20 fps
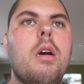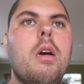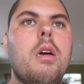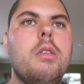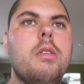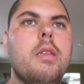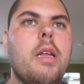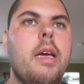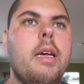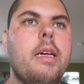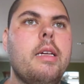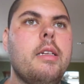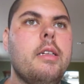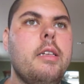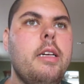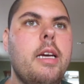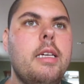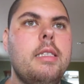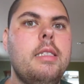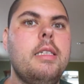Like,
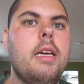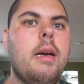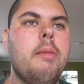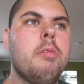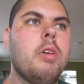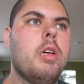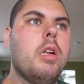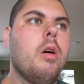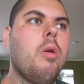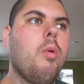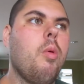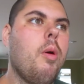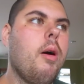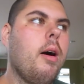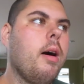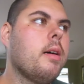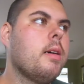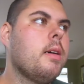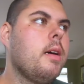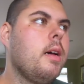yes, I'm gonna walk